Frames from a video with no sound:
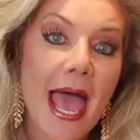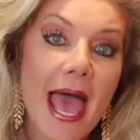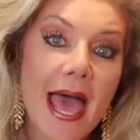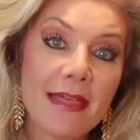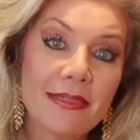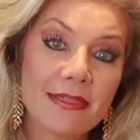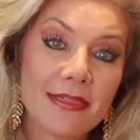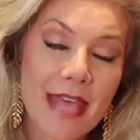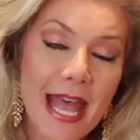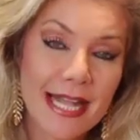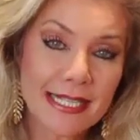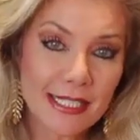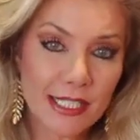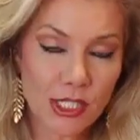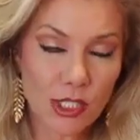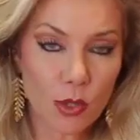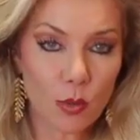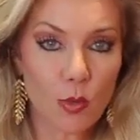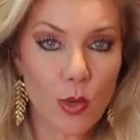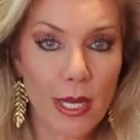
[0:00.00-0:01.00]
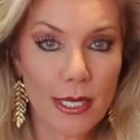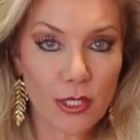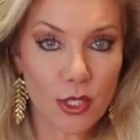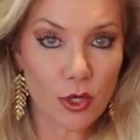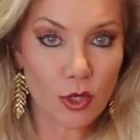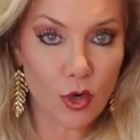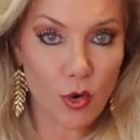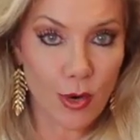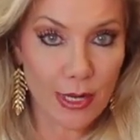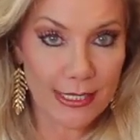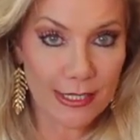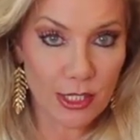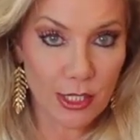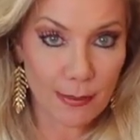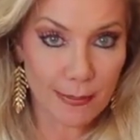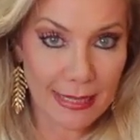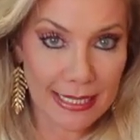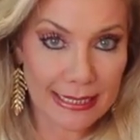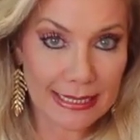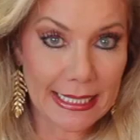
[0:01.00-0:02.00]
and that's the one you're going
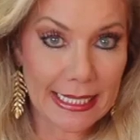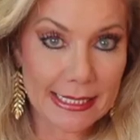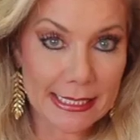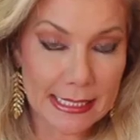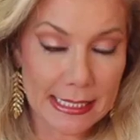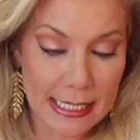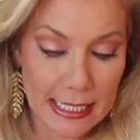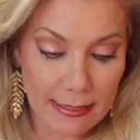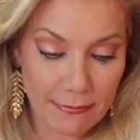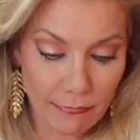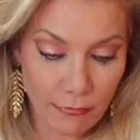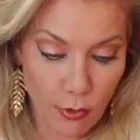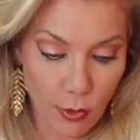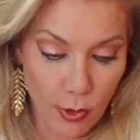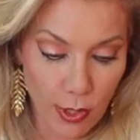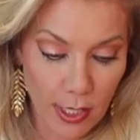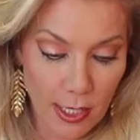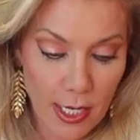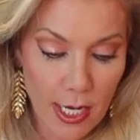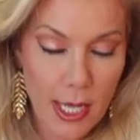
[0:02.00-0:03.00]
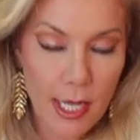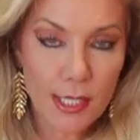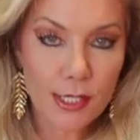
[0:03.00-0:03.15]
to be listening for.